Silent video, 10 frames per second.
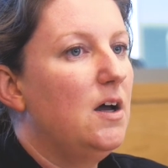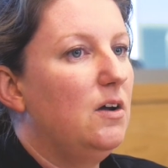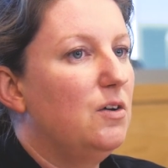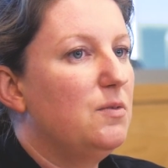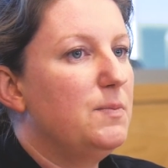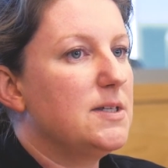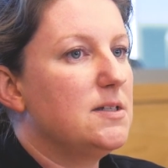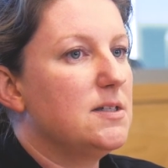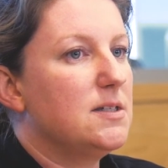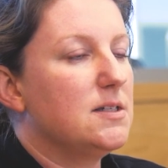A lot of
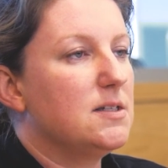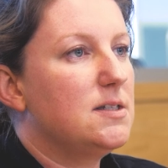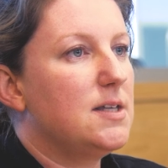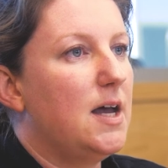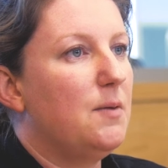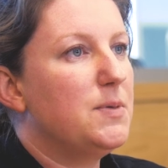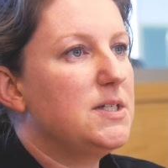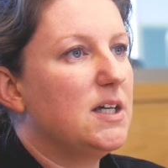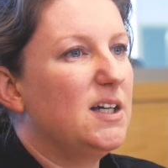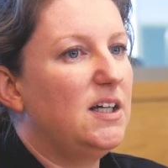businesses,
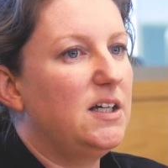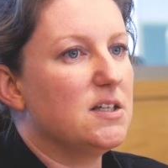particularly